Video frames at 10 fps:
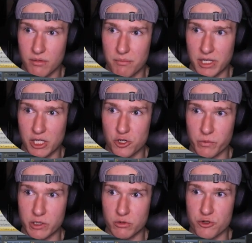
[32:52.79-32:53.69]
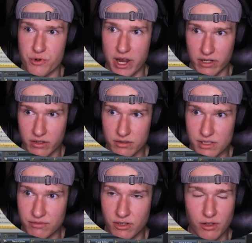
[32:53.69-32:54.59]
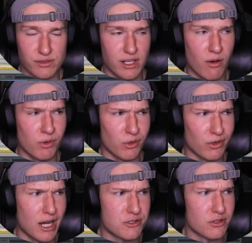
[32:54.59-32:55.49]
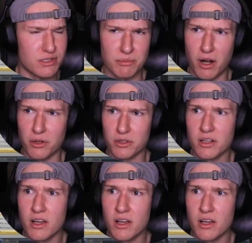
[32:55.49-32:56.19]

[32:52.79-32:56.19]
making sure we don't drag it on default because that will crash our ZModeler.